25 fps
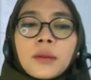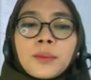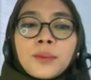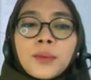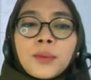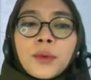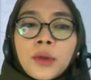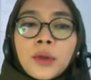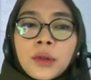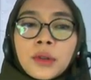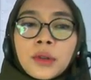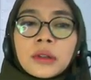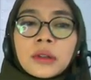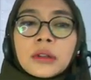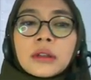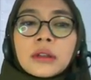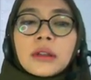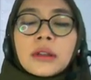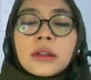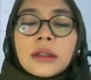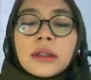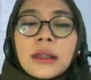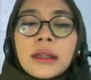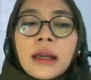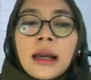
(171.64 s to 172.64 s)
put
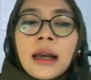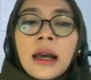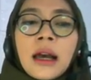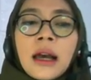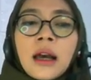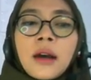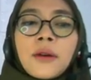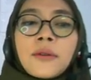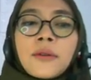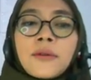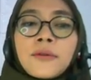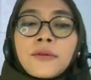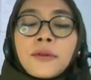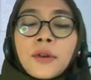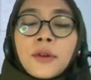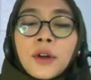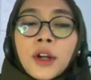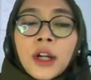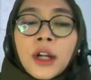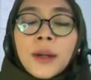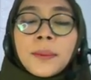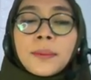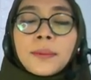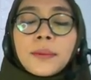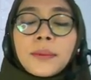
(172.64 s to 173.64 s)

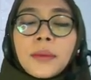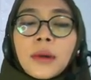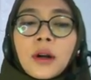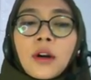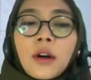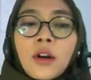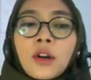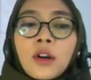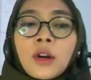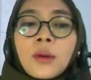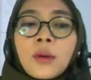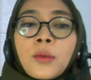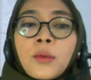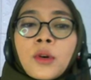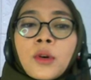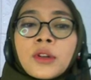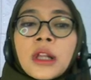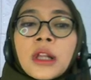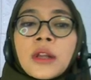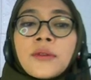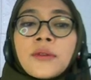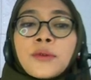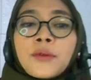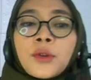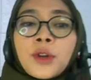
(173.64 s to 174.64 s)
verb or
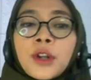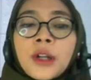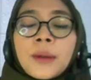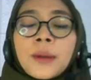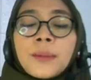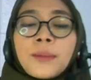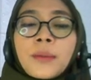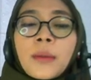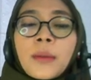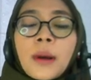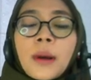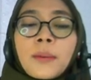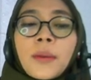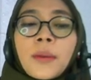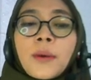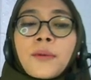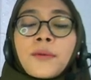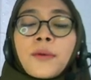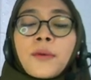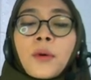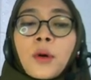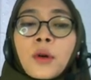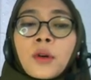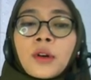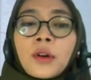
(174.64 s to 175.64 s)
modal verb
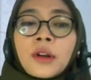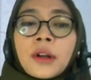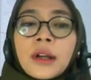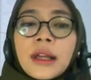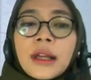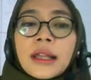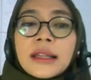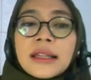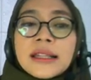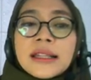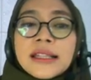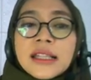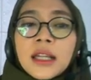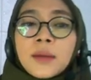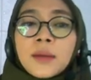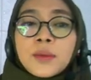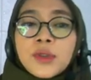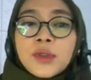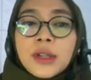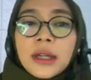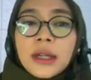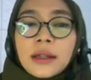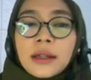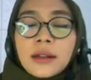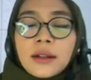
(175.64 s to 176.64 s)
before the
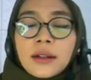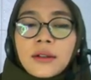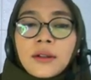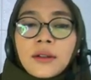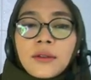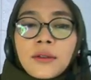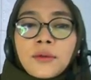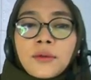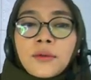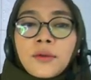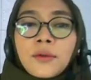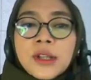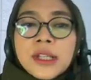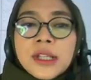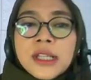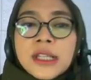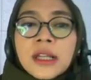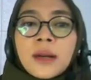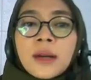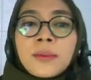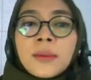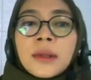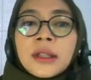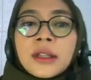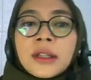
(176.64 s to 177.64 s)
subject. For
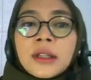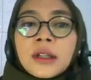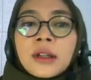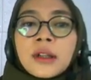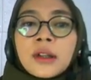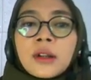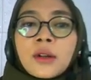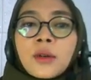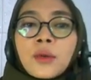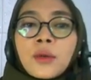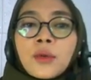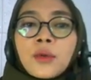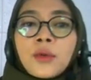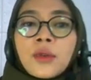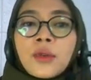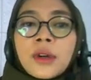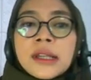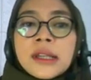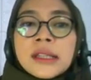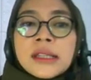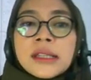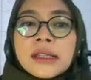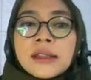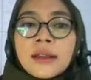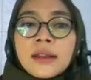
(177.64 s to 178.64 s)
example here, who
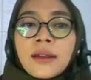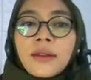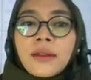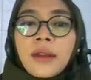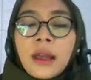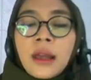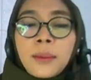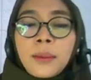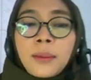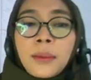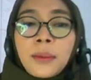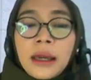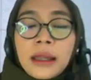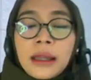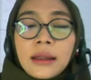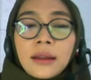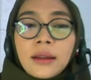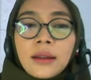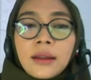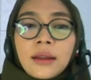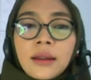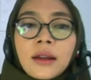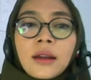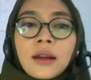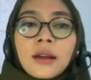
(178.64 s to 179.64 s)
is that man?
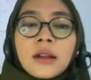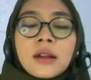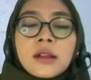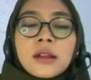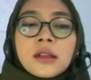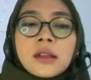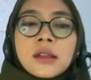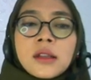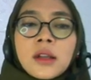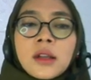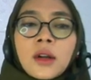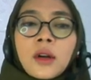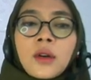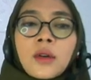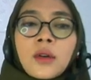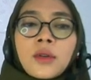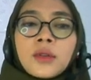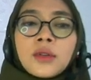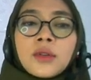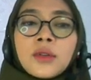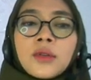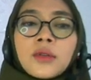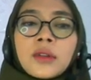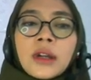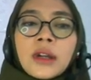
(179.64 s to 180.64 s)
So
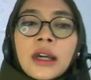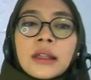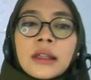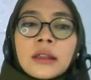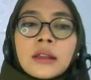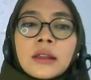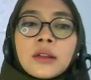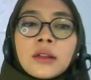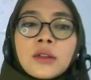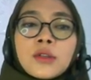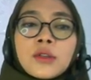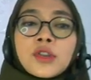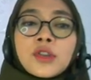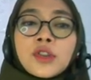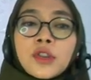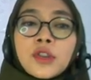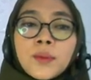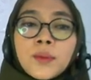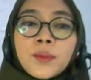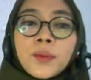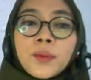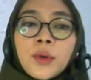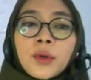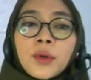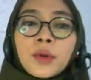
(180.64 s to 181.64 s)
you
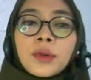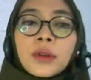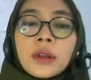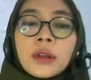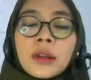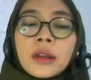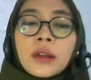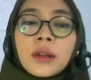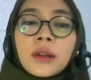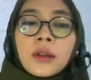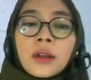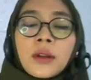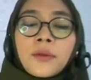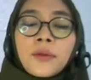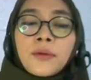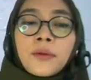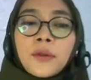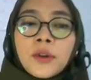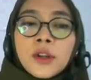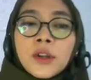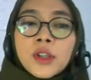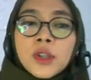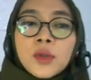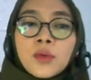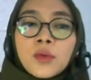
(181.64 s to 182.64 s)
should put the
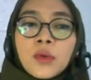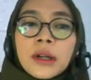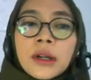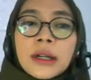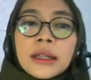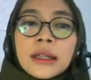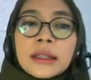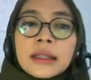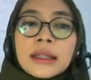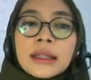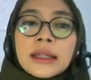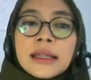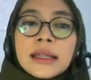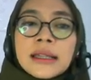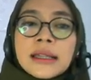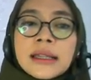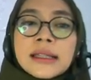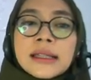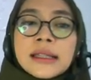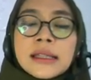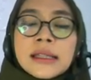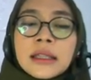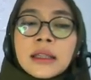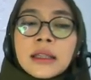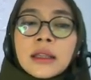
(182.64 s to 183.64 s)
first one
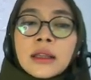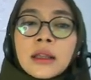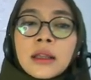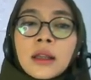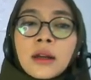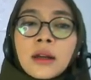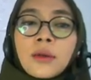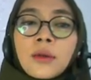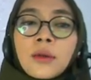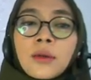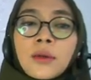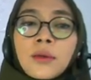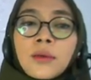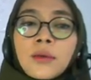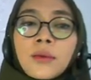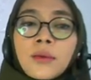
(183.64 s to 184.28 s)
is the